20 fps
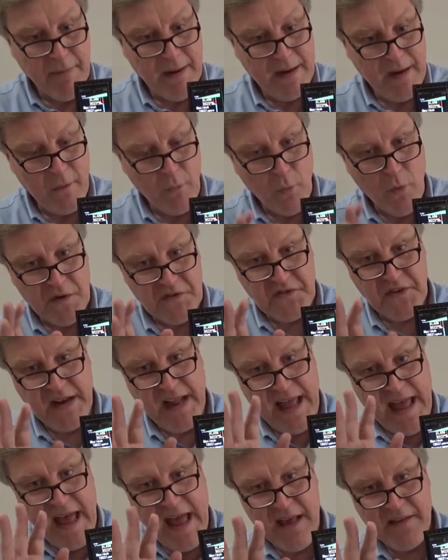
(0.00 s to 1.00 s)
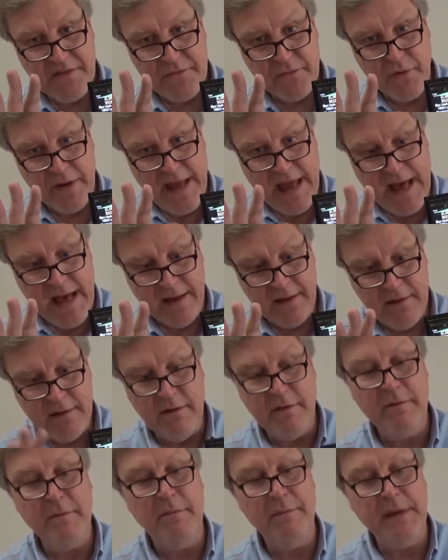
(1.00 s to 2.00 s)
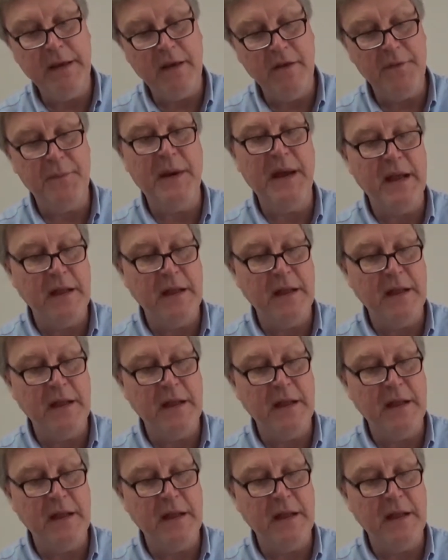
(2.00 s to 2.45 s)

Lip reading: but it wasn't as reactive because my